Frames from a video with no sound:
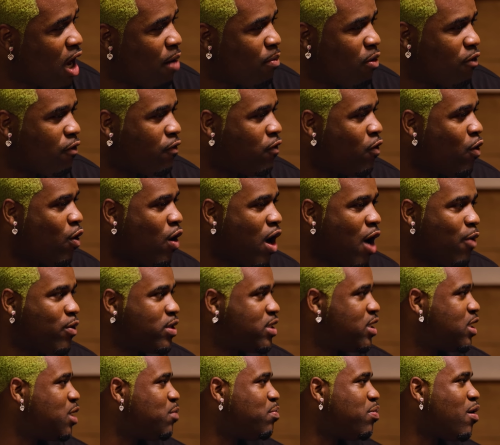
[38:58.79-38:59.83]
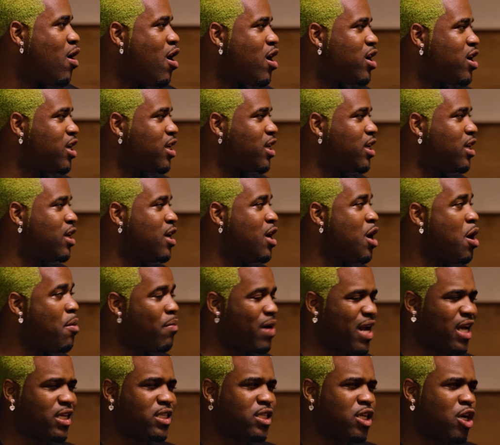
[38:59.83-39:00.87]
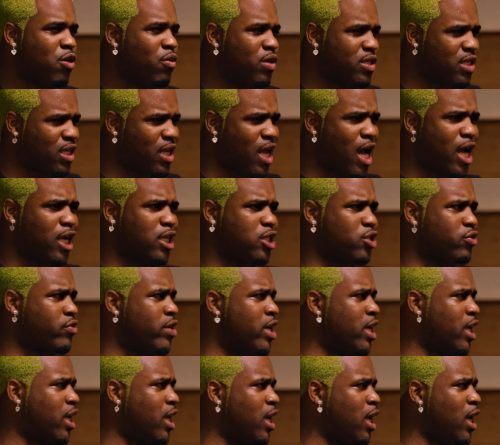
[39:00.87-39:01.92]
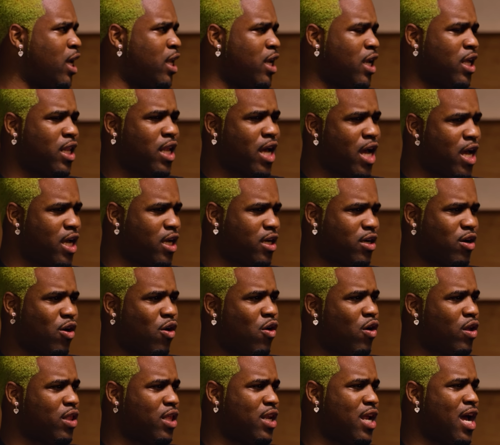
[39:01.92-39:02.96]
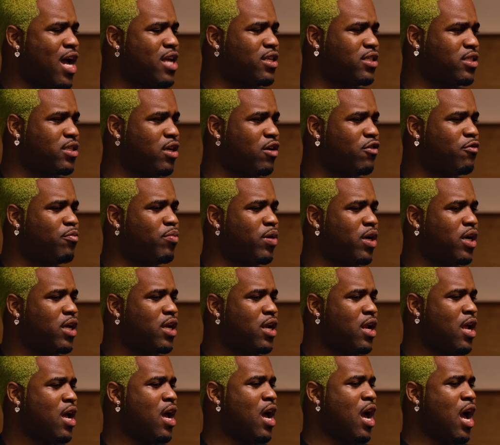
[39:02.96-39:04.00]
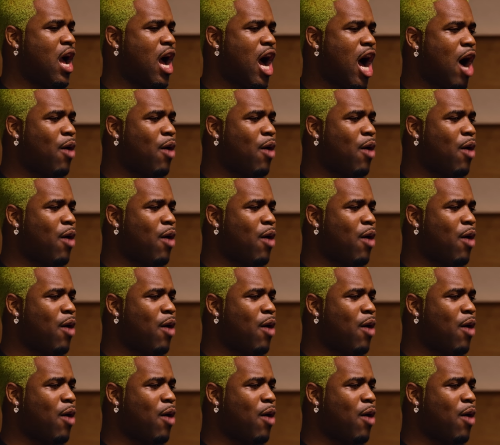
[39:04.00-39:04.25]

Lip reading: Before, I was in a party, but I still wasn't like drinking and like all of that stuff, but I